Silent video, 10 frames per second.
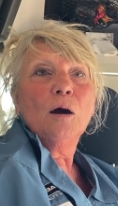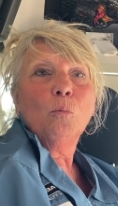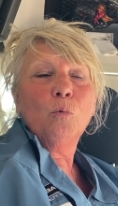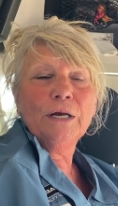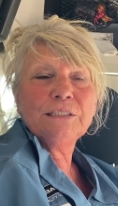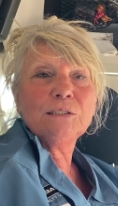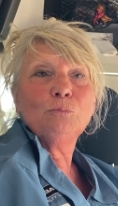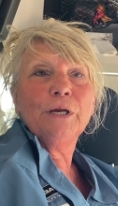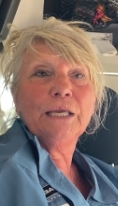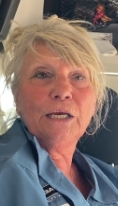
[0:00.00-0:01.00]
Once
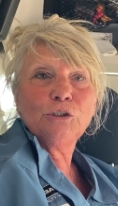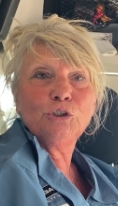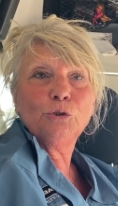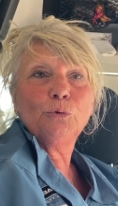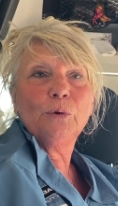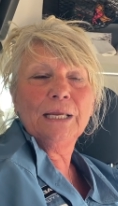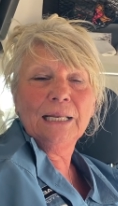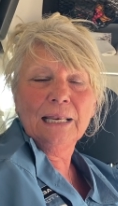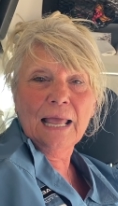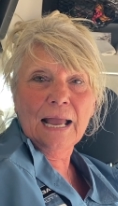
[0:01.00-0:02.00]
we get you
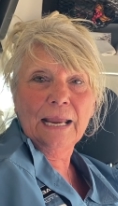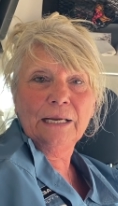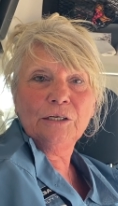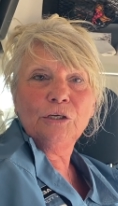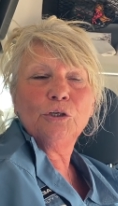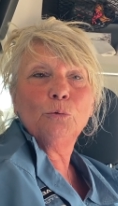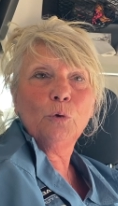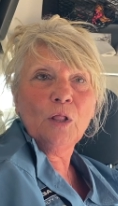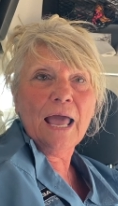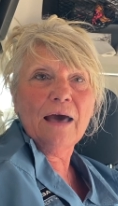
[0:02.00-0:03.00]
in line, you
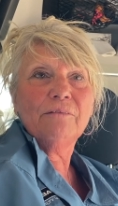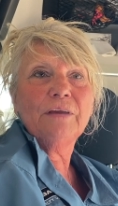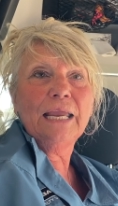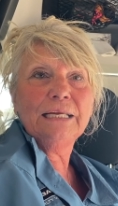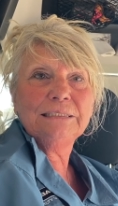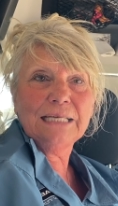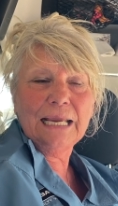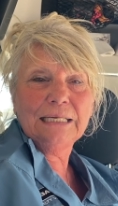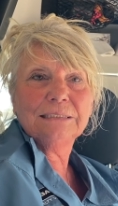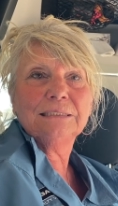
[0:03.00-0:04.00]
will have a
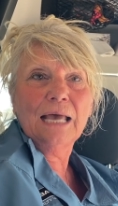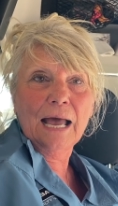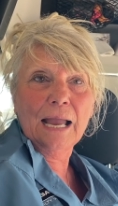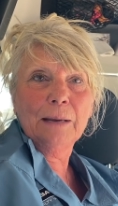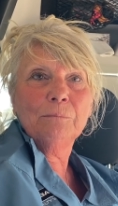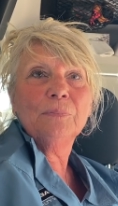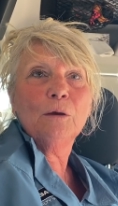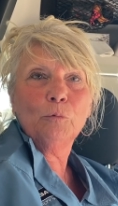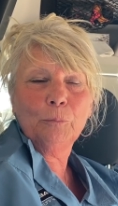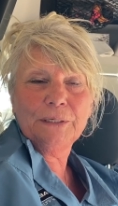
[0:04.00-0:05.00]
date time
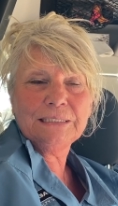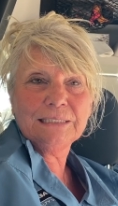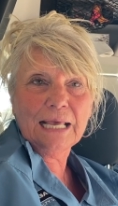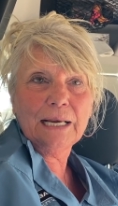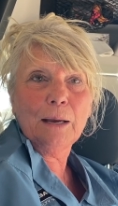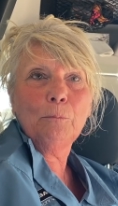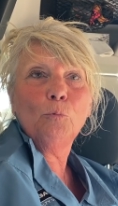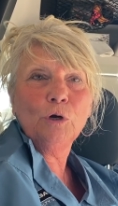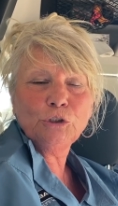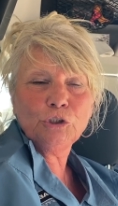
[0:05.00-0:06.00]
that will be set up
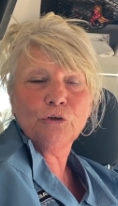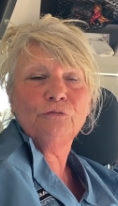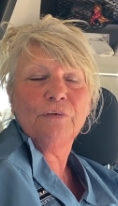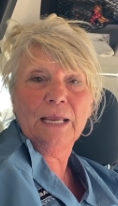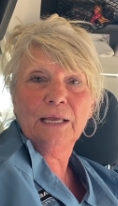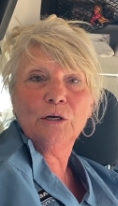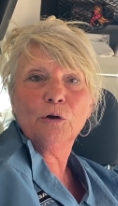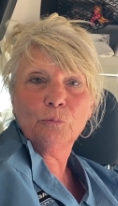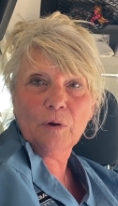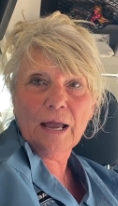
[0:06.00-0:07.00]
once your van
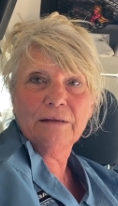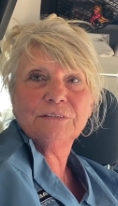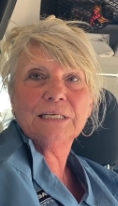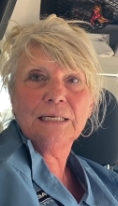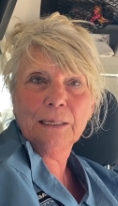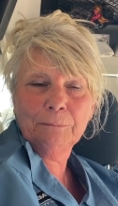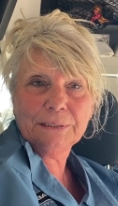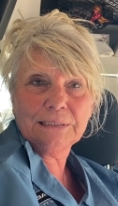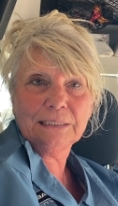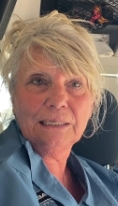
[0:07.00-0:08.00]
arrives at
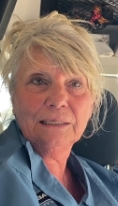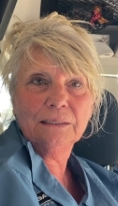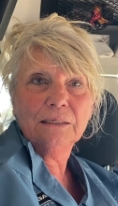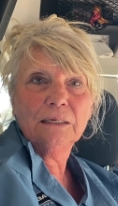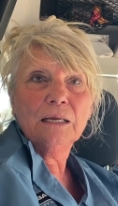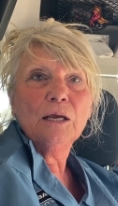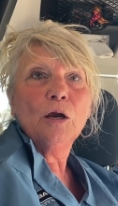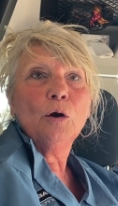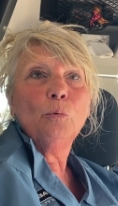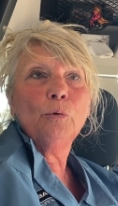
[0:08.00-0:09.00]
Embassy.
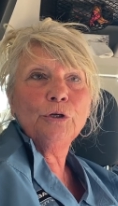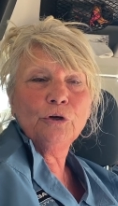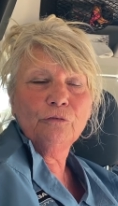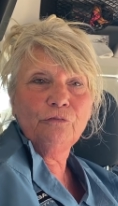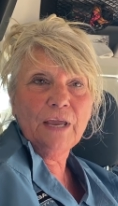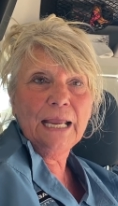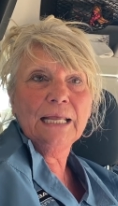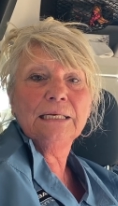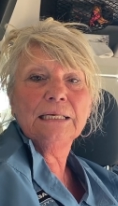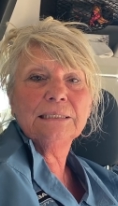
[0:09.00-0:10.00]
When your
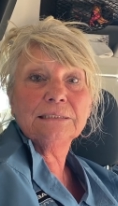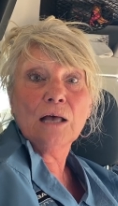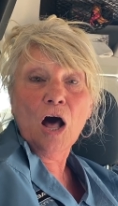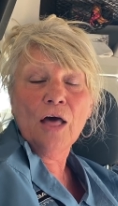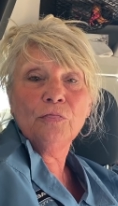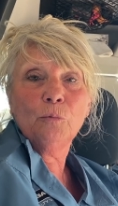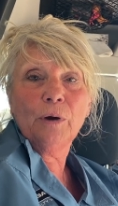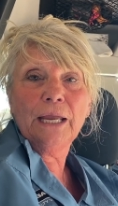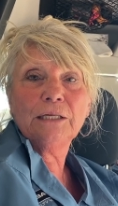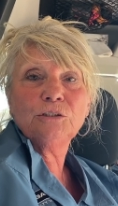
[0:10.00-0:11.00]
van is on the
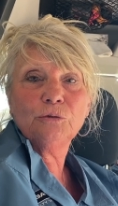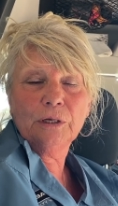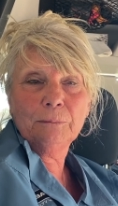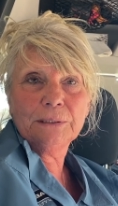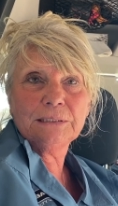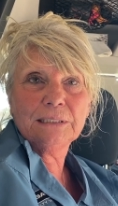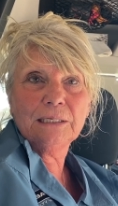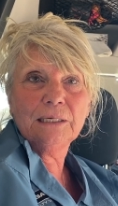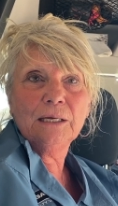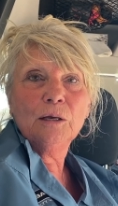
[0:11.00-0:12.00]
way to
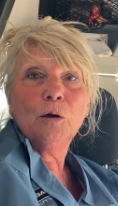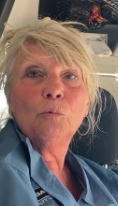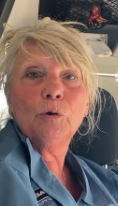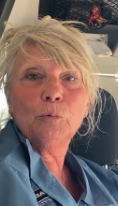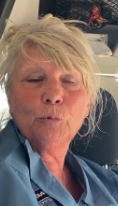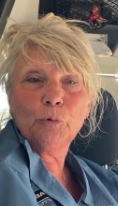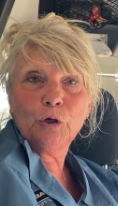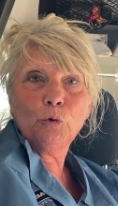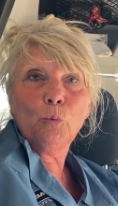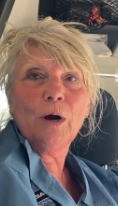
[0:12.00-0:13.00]
Embassy, we will
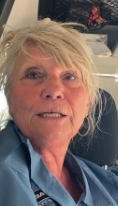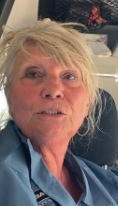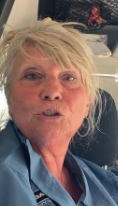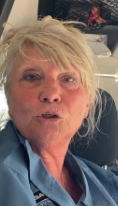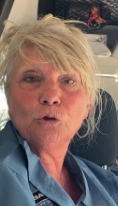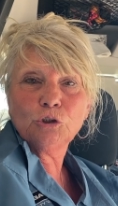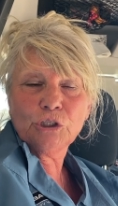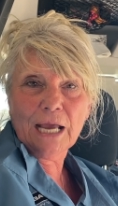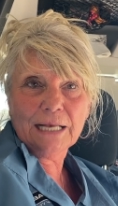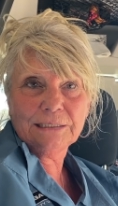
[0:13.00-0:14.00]
request your
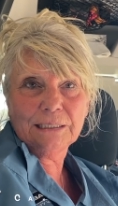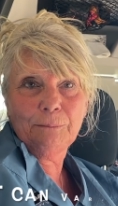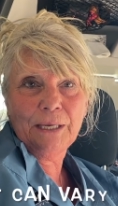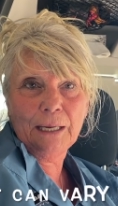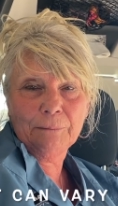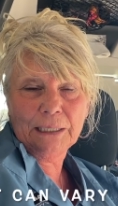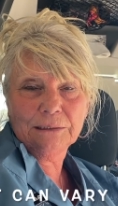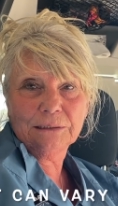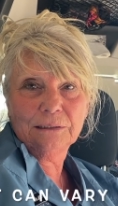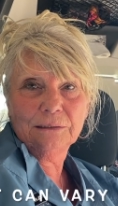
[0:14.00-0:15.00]
chassis payment.